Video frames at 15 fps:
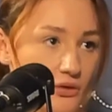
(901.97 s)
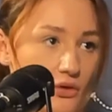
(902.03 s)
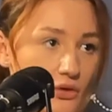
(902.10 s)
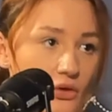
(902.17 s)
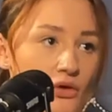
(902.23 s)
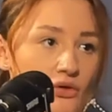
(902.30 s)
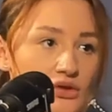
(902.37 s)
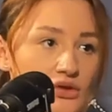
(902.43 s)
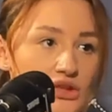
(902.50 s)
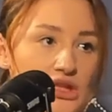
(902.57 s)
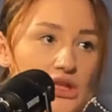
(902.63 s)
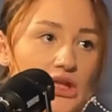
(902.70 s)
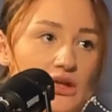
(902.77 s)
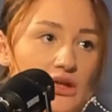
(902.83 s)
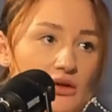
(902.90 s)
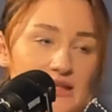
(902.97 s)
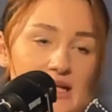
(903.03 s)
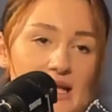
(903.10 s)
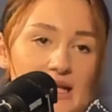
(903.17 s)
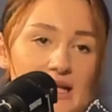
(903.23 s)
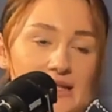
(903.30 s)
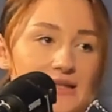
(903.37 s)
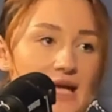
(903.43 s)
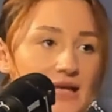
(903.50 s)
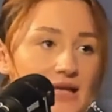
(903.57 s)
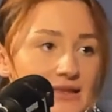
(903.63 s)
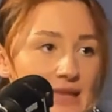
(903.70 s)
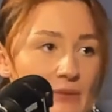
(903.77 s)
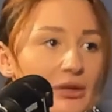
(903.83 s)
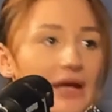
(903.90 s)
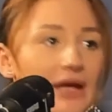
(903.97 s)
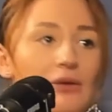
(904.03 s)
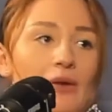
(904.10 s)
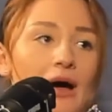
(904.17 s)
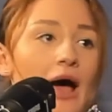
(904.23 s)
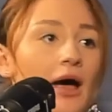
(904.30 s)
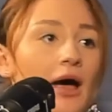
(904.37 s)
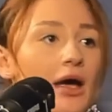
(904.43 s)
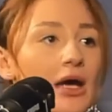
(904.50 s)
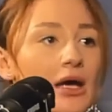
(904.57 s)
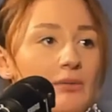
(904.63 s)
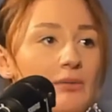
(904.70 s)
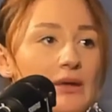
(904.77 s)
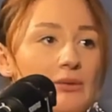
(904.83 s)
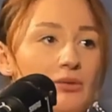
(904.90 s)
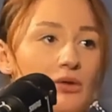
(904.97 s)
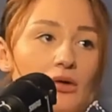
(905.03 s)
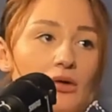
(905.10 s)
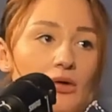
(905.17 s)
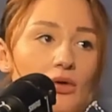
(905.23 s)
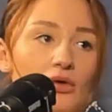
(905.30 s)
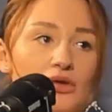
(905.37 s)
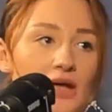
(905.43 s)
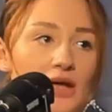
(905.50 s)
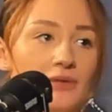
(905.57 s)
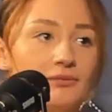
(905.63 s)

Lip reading: or is it like a set template where people order?